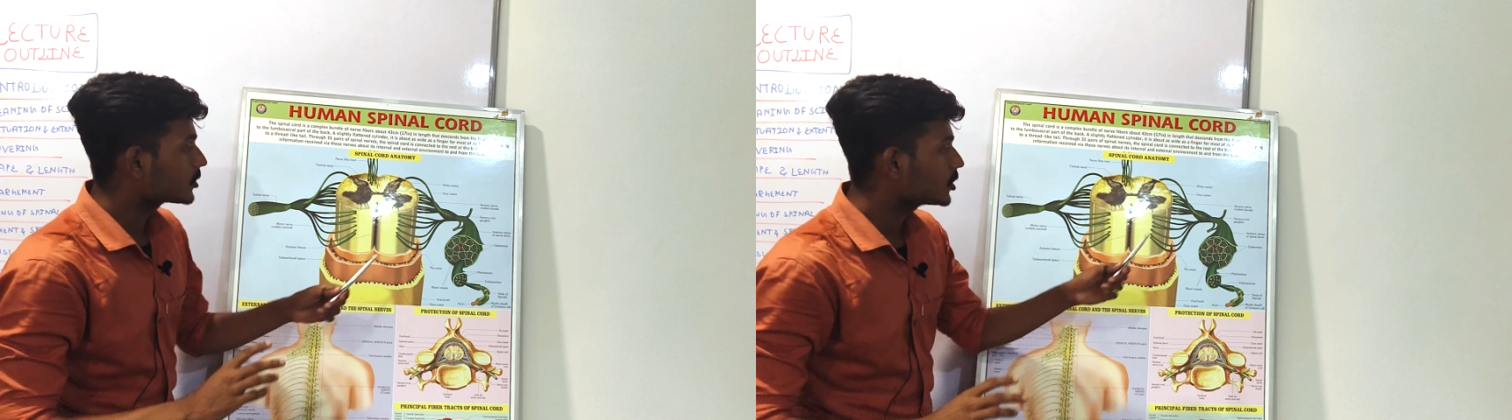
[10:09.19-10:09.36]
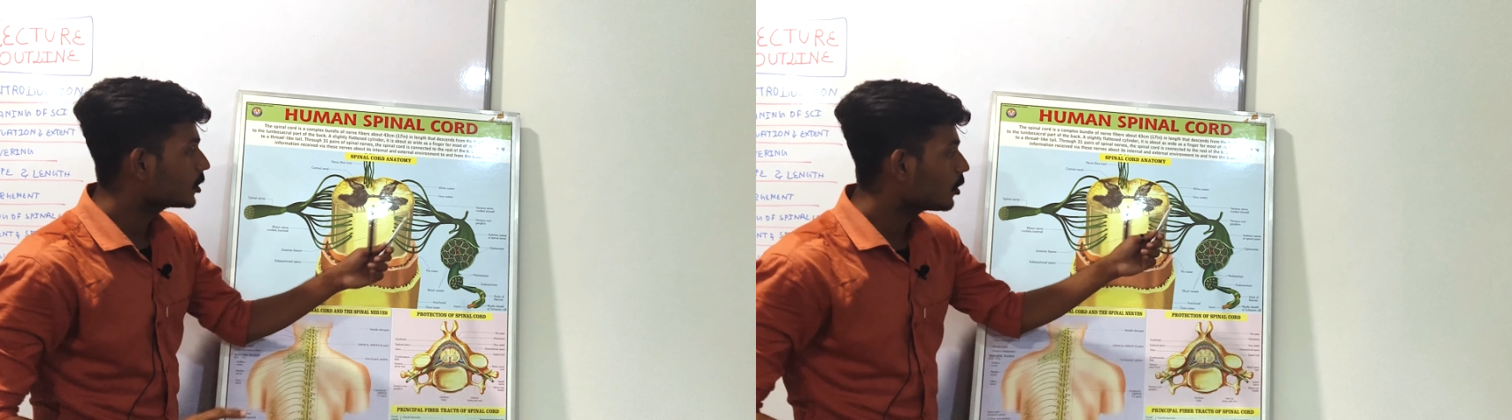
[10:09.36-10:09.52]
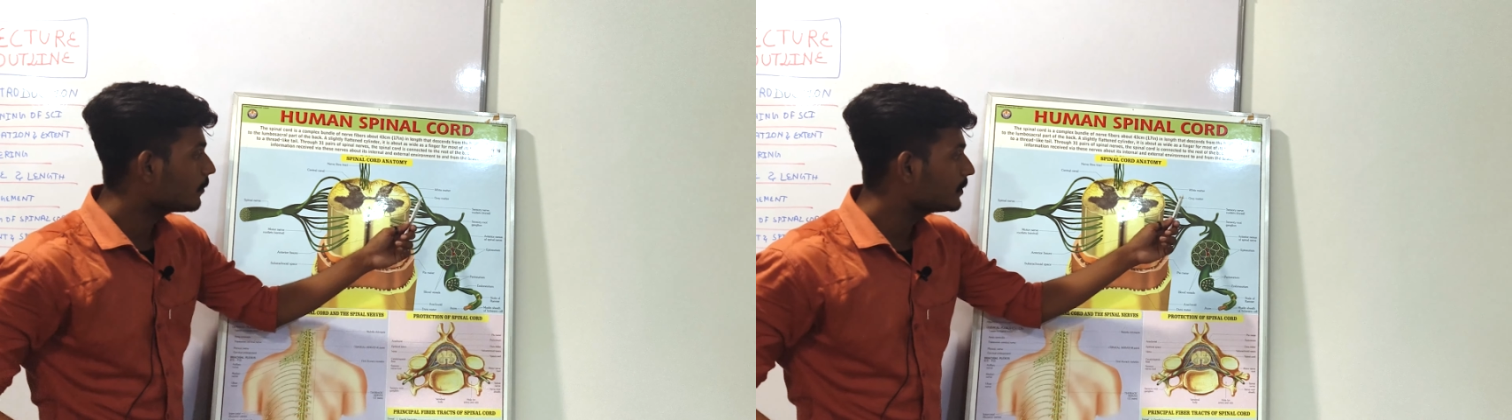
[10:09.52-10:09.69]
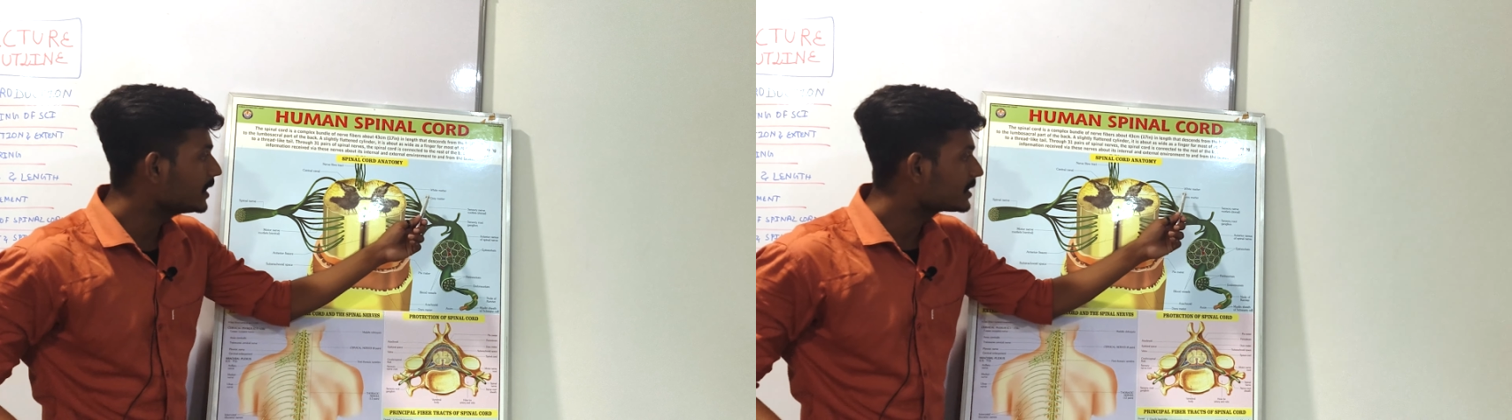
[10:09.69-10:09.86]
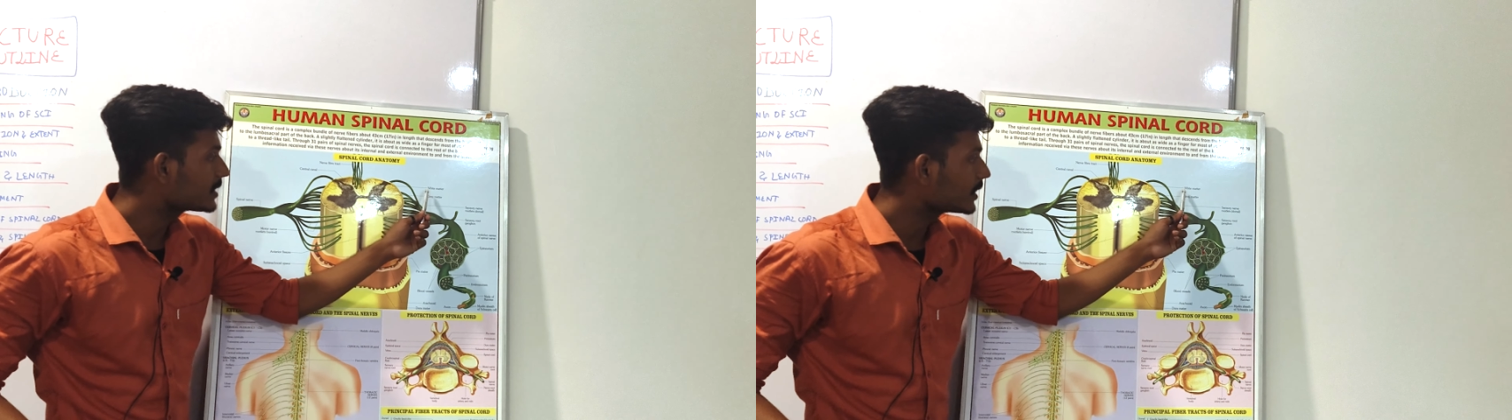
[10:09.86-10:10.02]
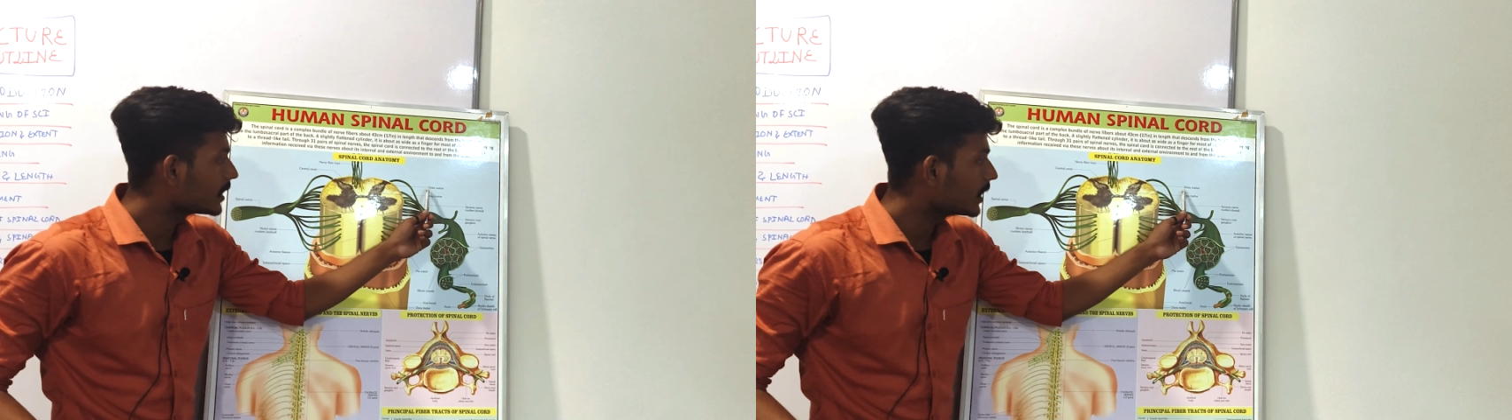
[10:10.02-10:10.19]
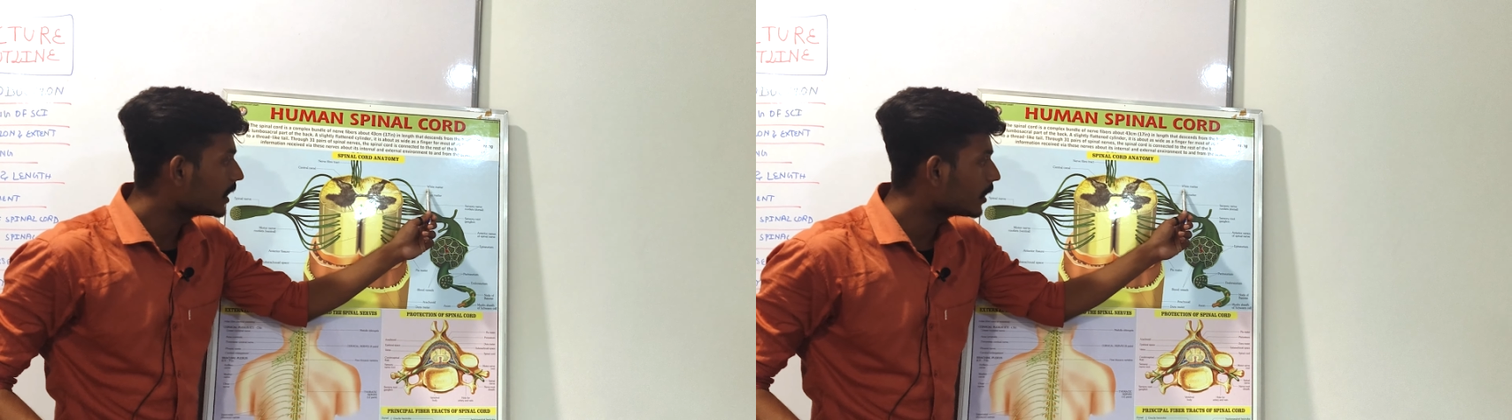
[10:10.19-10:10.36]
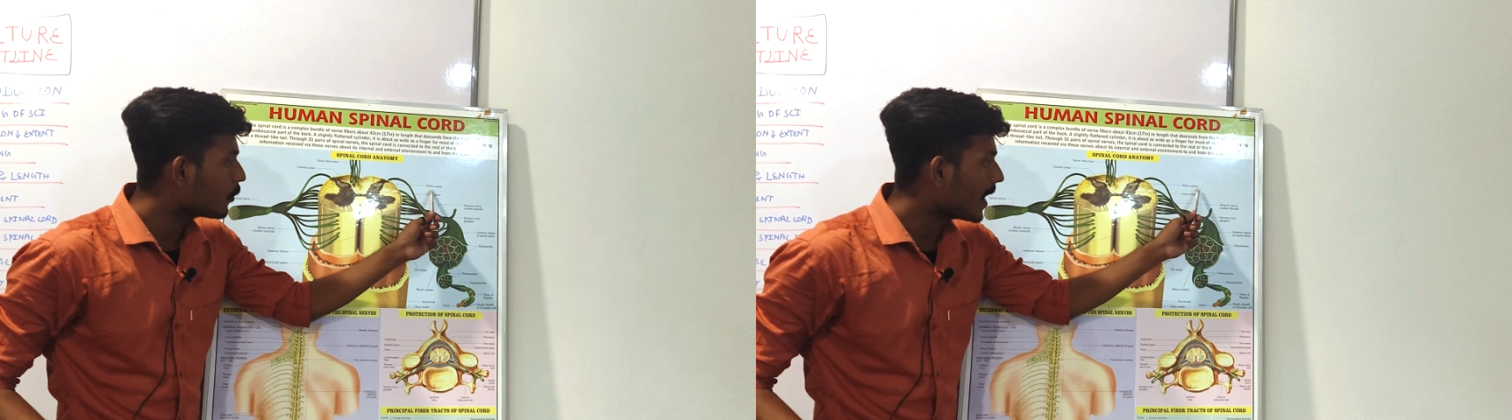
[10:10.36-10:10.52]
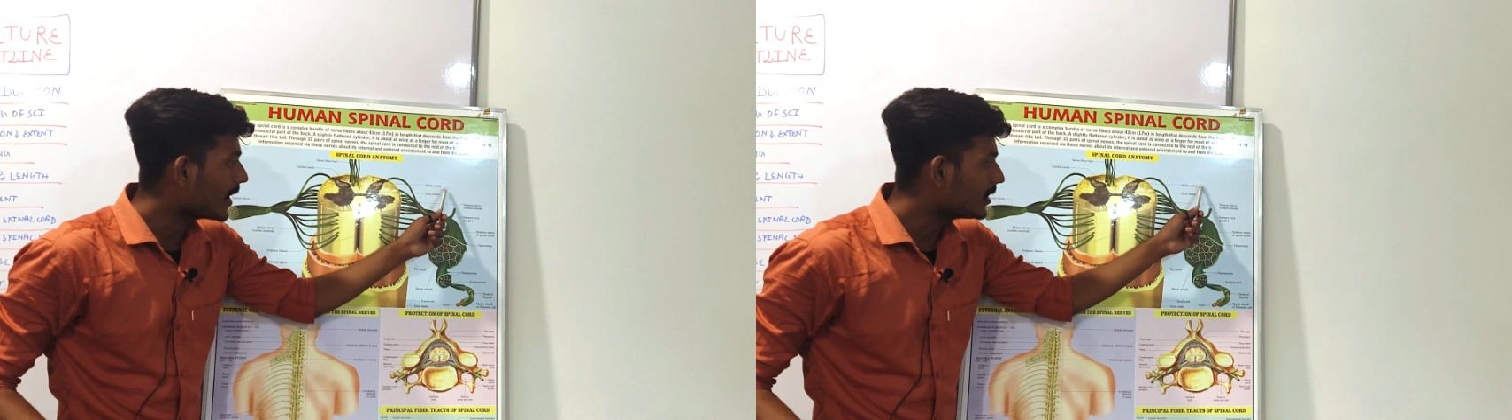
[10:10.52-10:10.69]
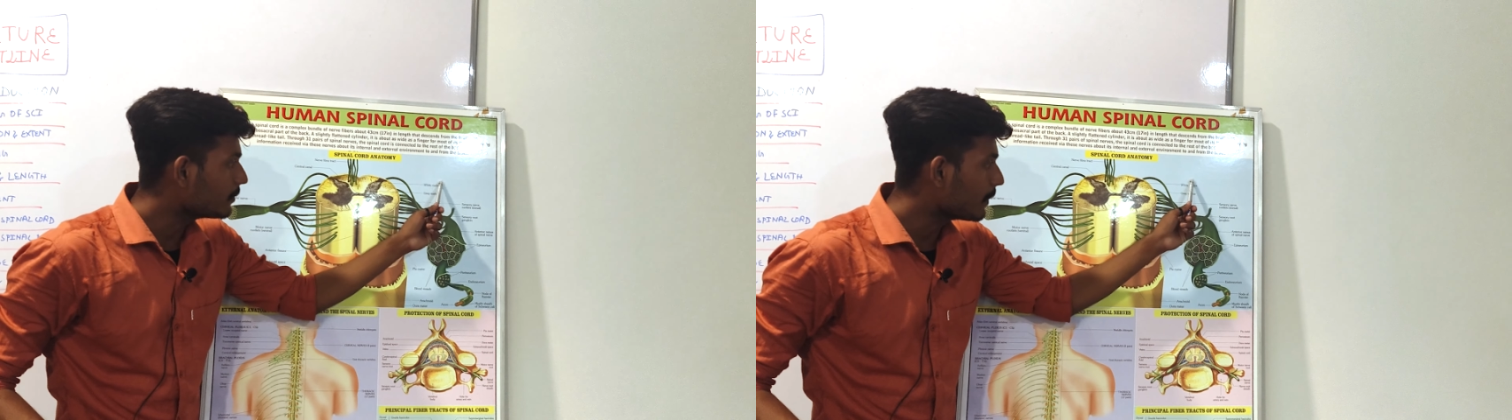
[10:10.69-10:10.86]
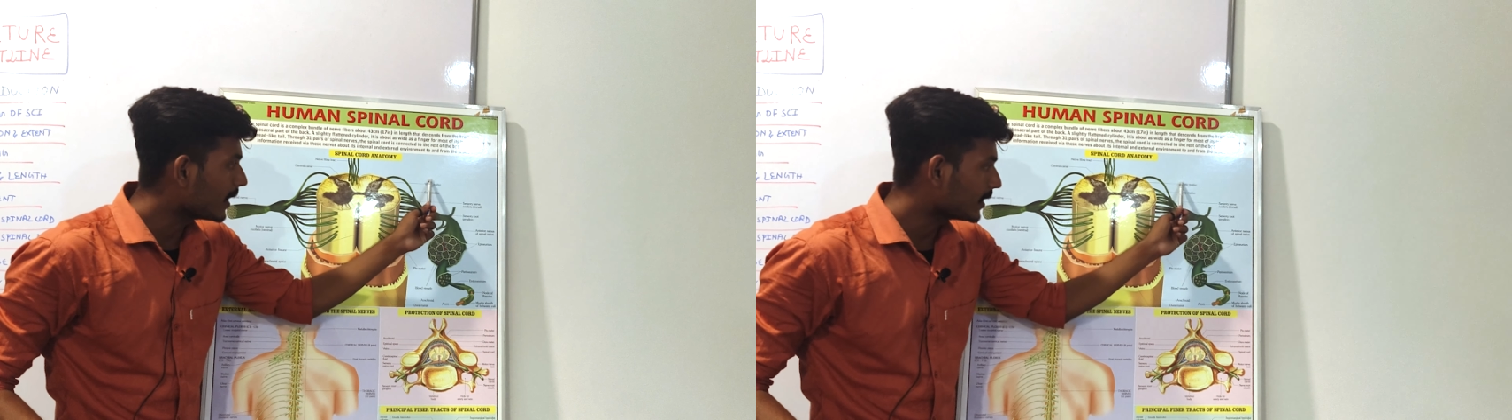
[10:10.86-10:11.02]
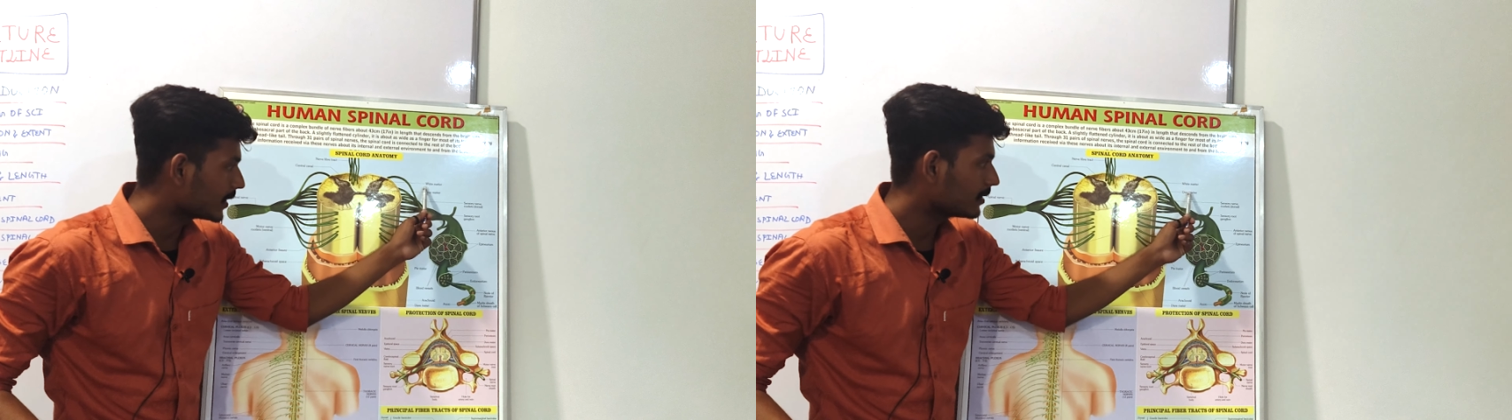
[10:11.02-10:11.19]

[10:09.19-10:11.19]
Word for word: of this uh, white matter,